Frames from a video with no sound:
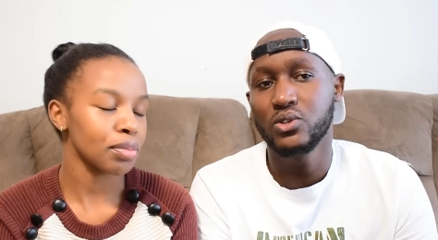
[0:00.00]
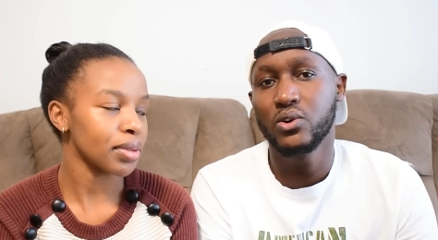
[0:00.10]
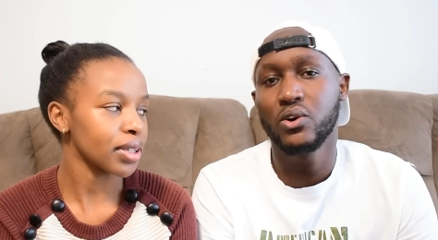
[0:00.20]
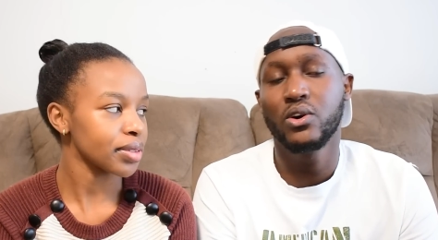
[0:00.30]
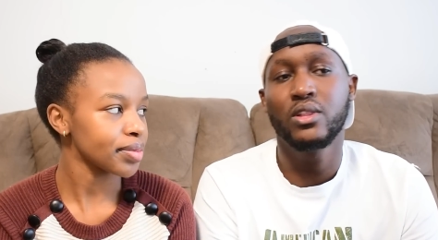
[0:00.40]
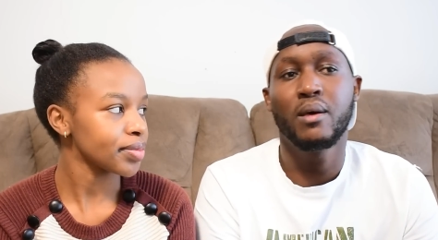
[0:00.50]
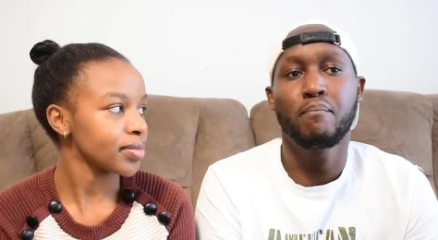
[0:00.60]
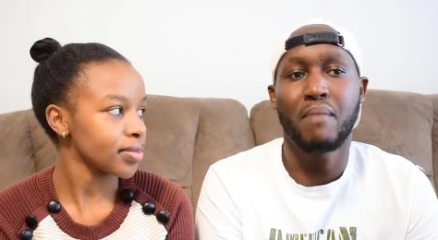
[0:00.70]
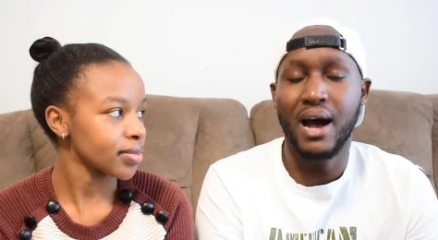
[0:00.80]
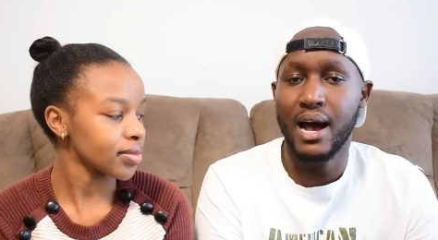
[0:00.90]
Speaker 1: shopping. know the
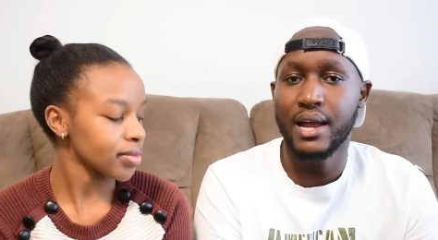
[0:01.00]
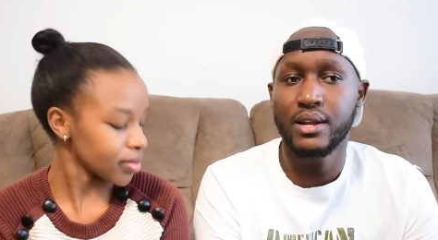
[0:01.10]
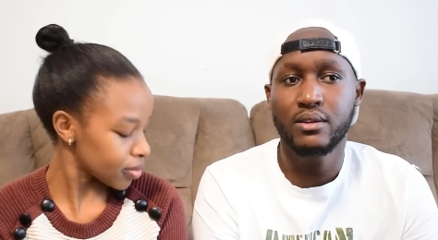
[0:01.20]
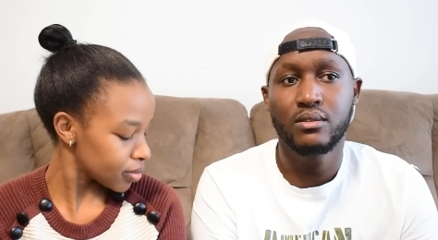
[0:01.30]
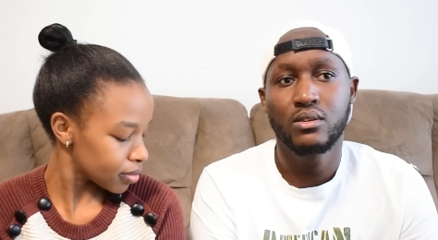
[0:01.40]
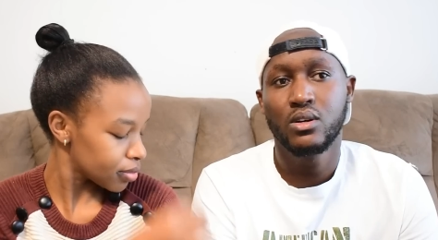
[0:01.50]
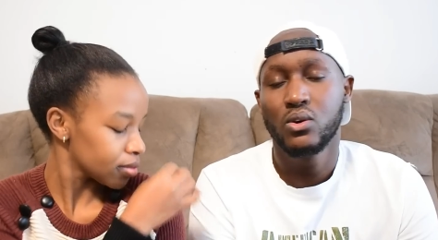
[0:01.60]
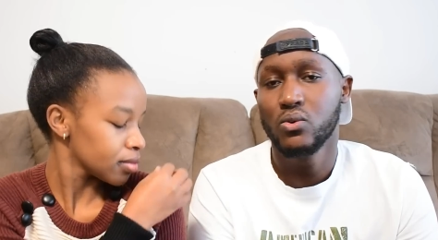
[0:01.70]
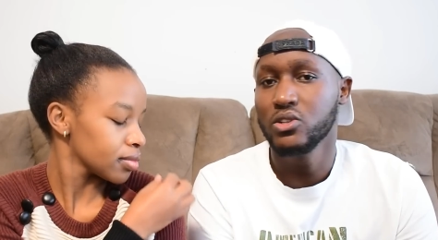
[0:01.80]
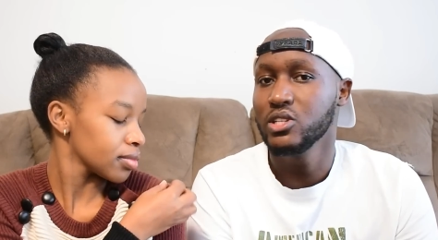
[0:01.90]
man
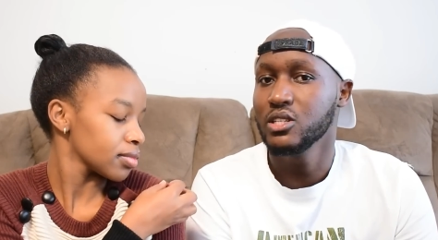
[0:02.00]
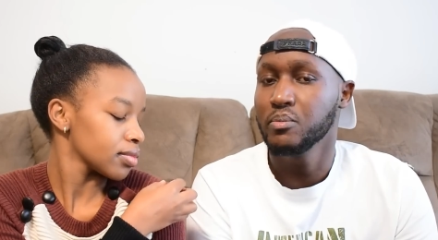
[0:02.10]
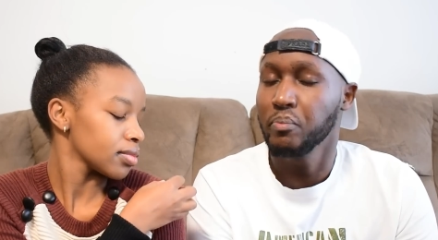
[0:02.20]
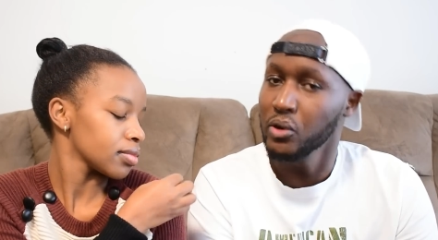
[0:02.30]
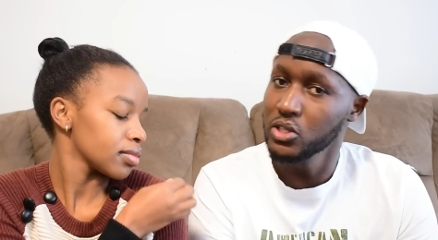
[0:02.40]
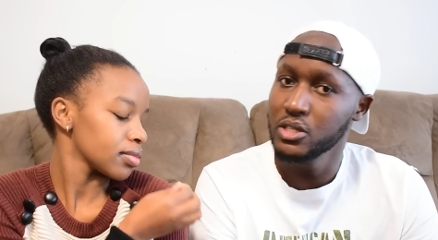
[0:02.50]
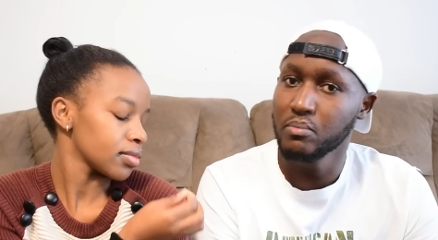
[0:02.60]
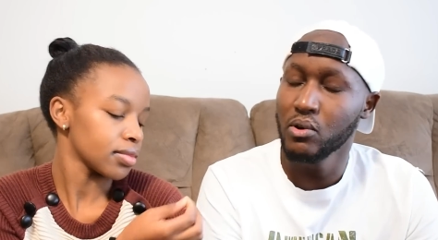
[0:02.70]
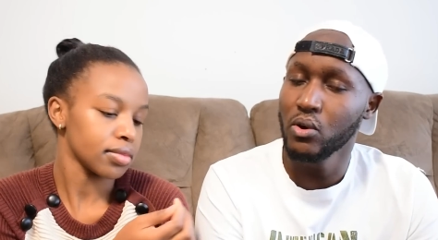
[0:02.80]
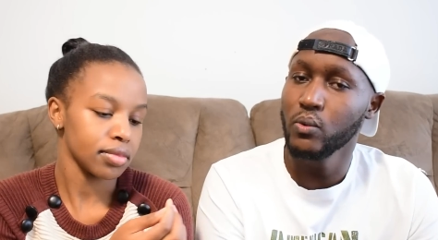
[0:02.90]
who is
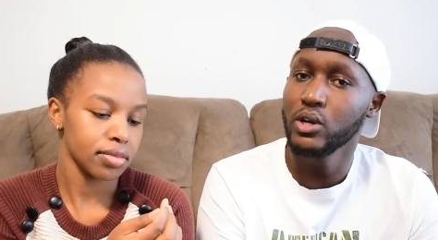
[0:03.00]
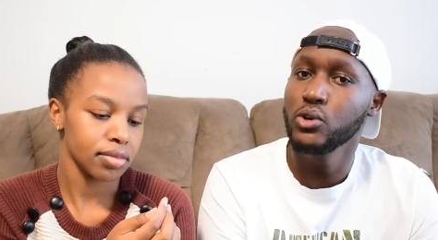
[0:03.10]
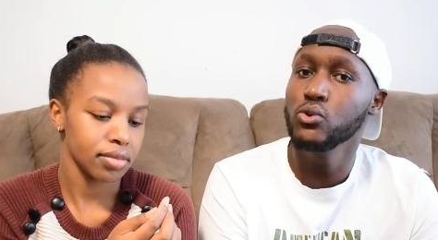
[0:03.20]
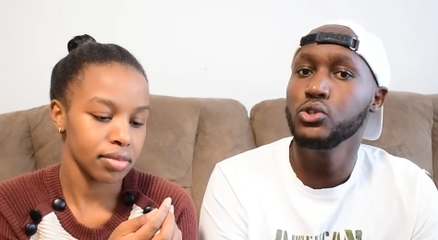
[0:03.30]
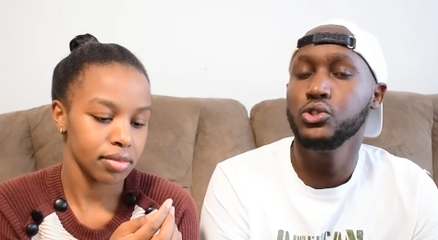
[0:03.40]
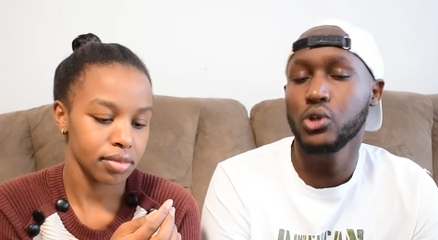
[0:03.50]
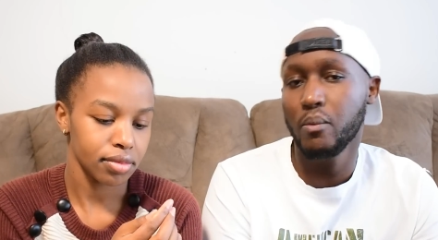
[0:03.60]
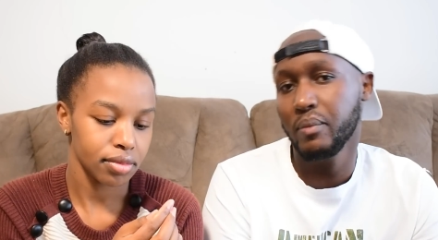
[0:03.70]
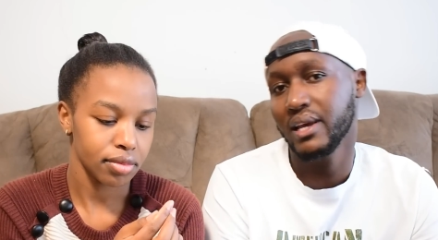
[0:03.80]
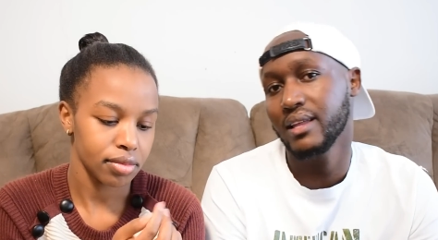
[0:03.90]
responsible will do
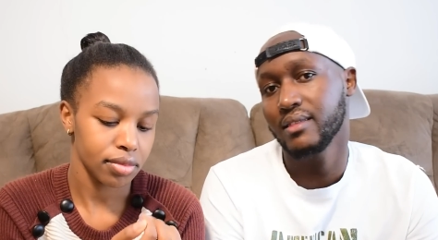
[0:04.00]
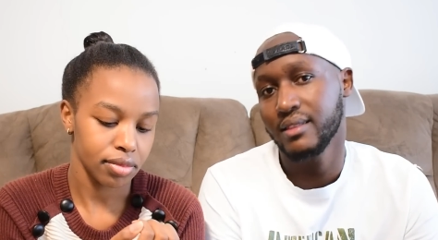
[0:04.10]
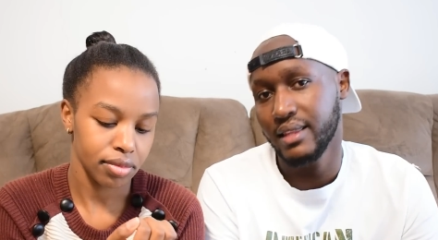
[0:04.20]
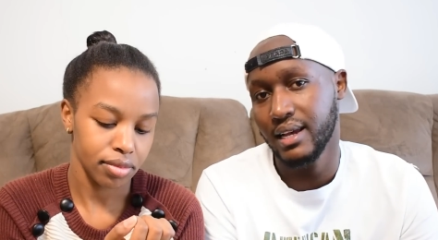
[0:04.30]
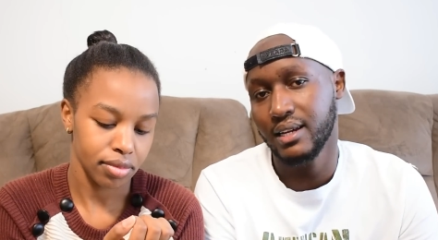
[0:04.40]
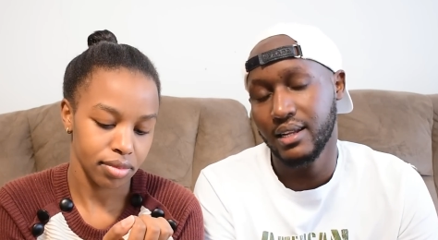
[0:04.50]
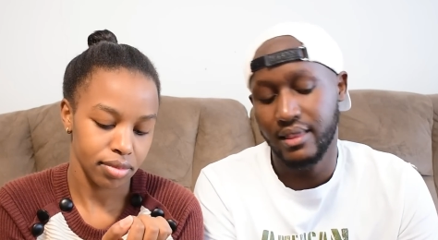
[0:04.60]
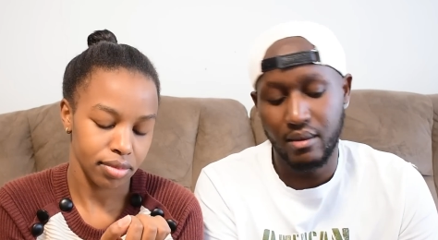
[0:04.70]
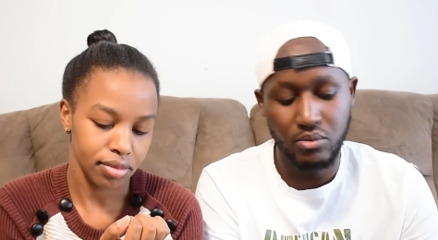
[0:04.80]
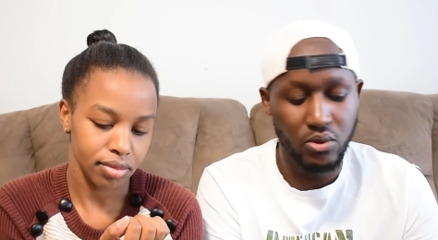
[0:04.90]
shopping and take
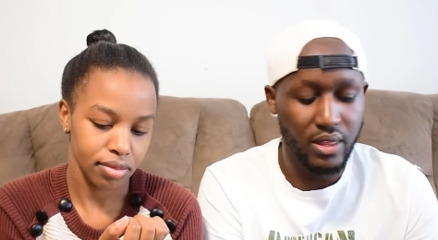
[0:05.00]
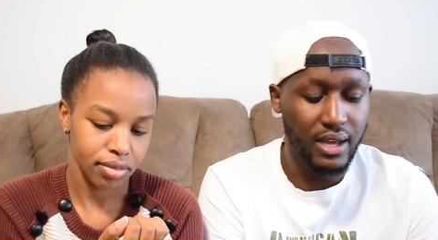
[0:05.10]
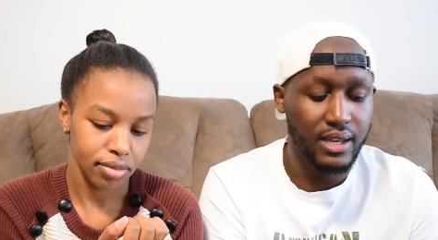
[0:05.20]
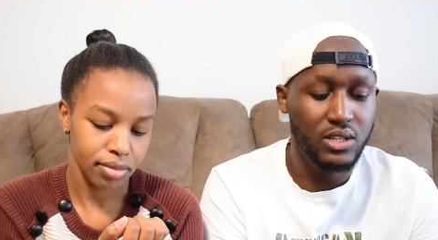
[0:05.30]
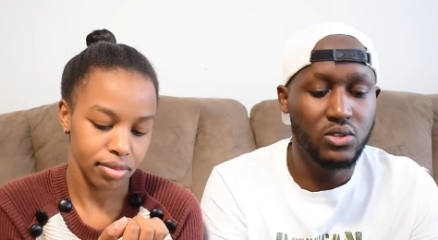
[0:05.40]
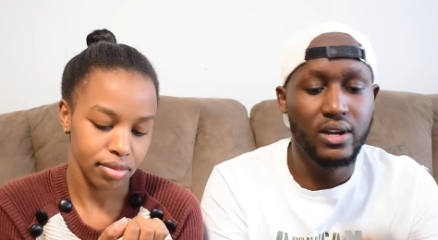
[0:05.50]
them to their kids.